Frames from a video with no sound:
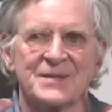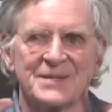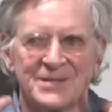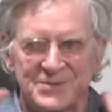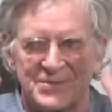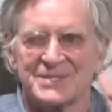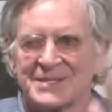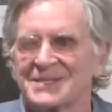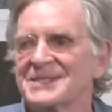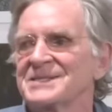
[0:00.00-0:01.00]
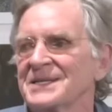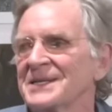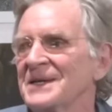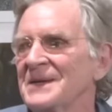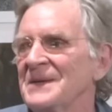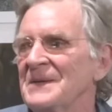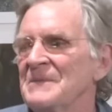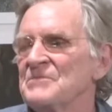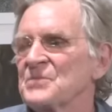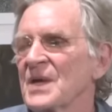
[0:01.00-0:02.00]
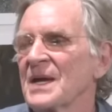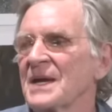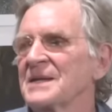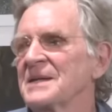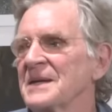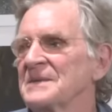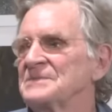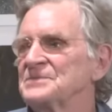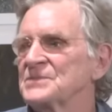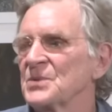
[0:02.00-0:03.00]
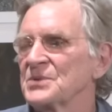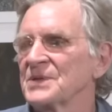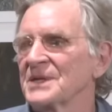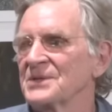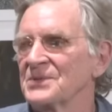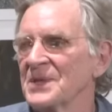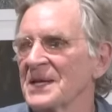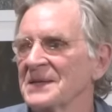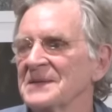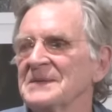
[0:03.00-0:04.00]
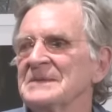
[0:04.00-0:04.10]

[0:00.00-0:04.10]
of Tibetan culture is the teaching. And so we're trying to do that.